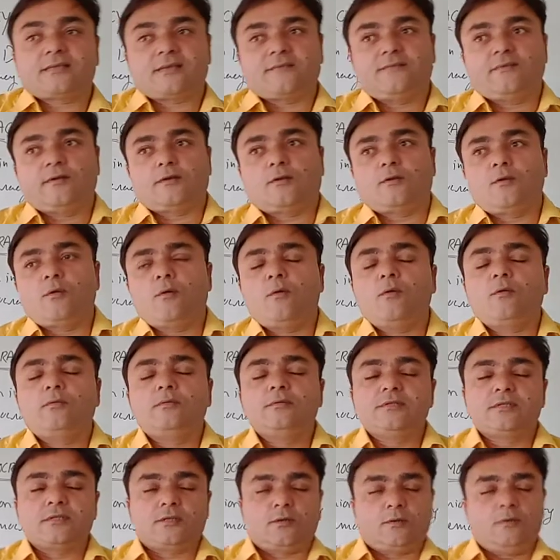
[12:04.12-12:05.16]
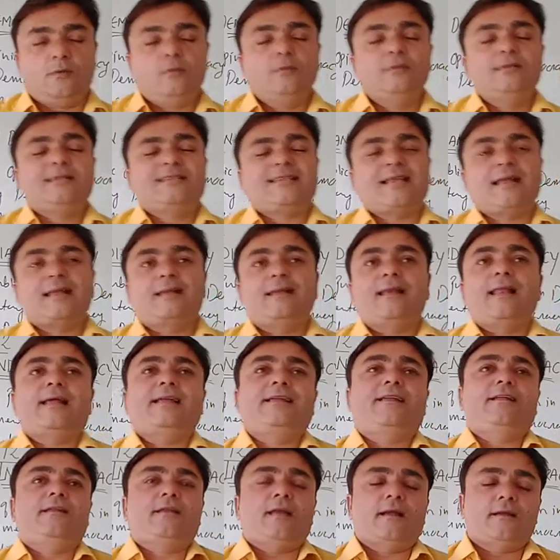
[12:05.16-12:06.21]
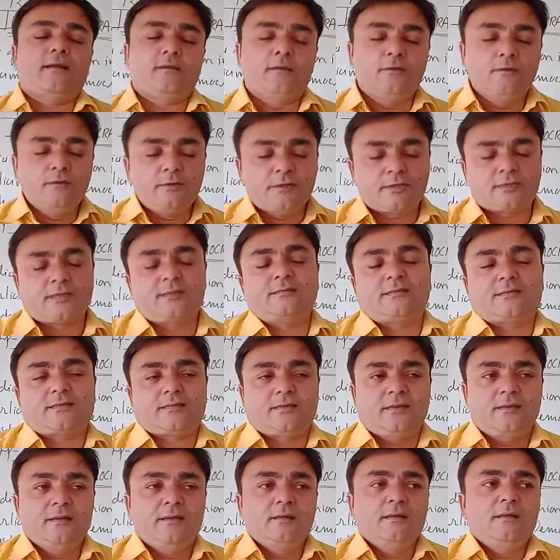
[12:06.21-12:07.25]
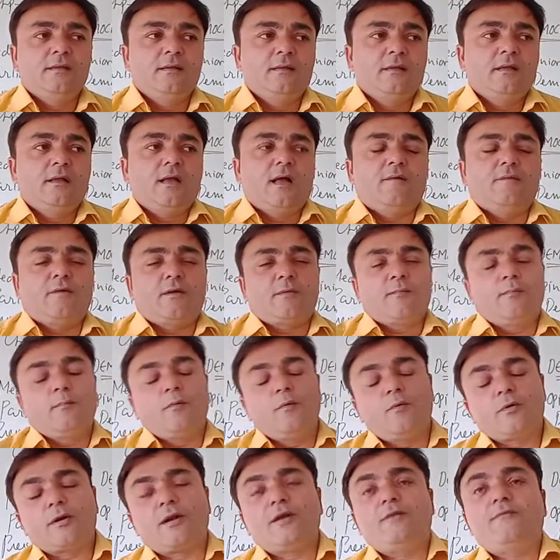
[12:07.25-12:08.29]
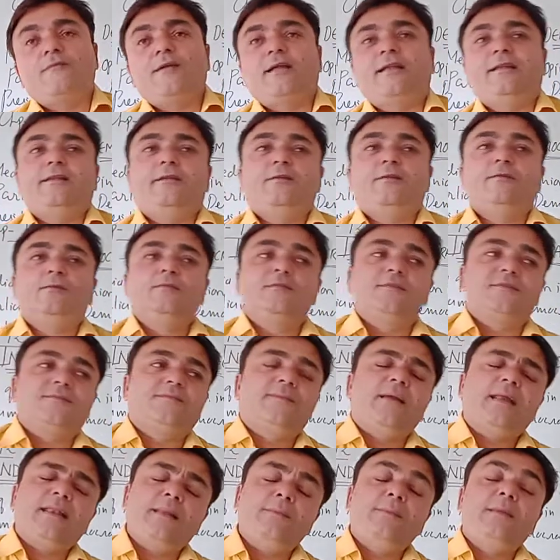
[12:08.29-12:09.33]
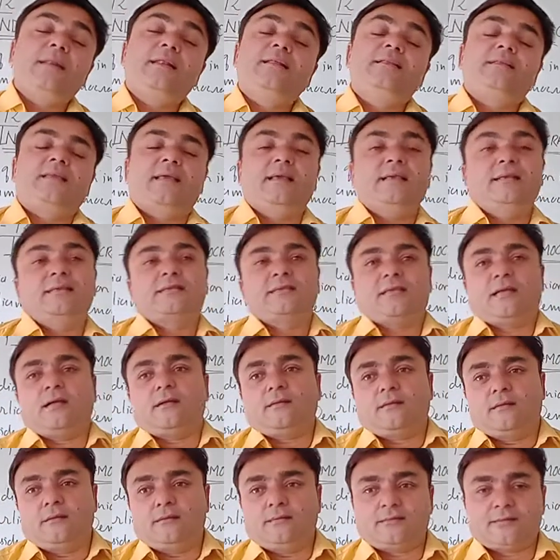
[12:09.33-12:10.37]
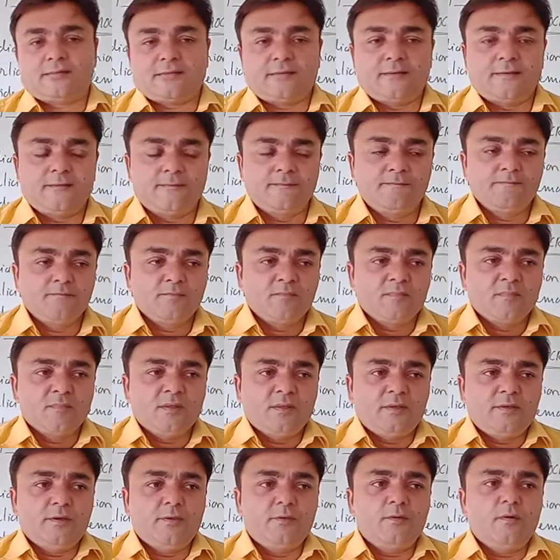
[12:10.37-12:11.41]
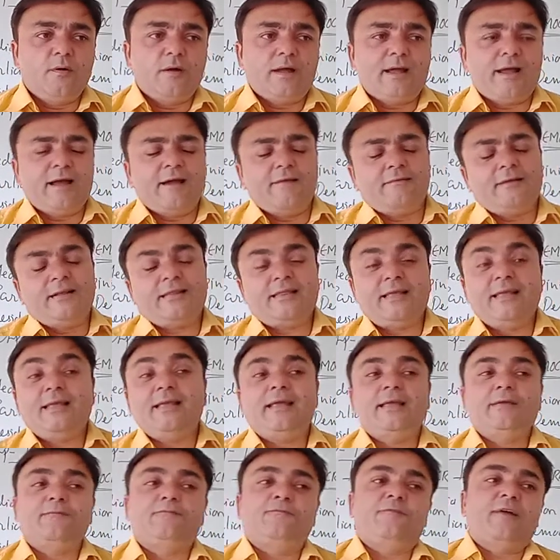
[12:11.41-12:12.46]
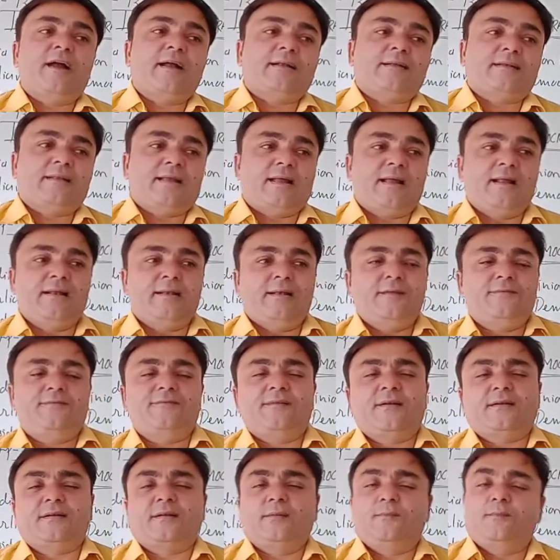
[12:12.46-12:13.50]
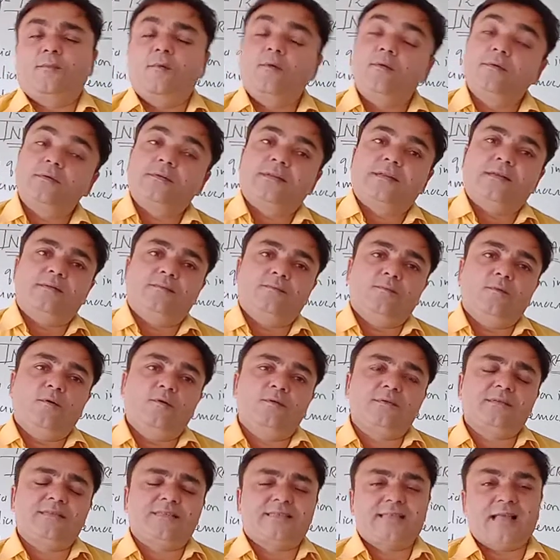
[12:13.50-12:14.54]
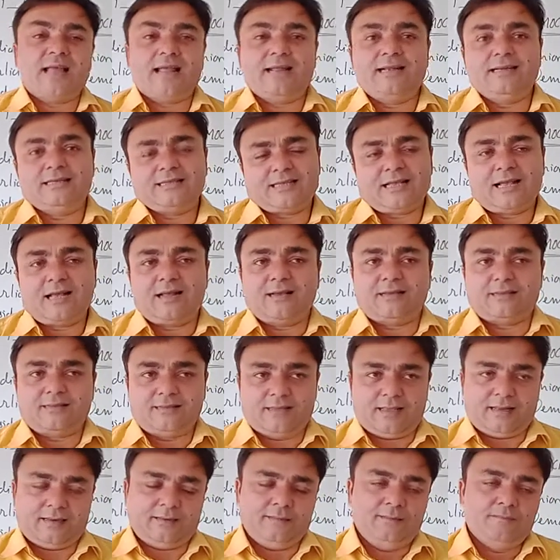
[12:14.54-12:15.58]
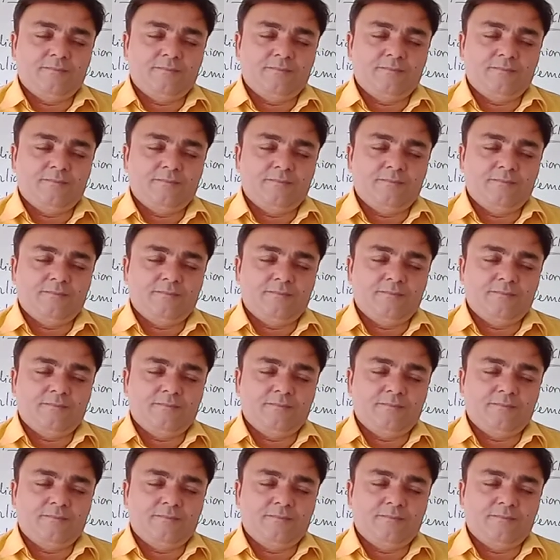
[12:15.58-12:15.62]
our laws, rules and regulations, our moral values. Many things occurs. You know, everything effect and defect, both sides are there,